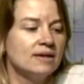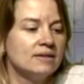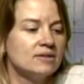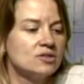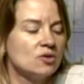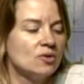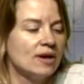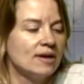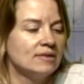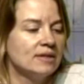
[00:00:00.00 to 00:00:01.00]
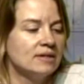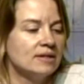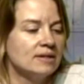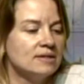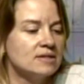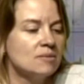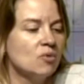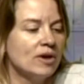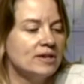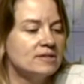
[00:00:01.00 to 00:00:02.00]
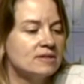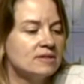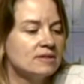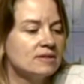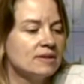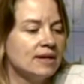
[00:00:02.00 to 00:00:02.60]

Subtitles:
And so I think that in some ways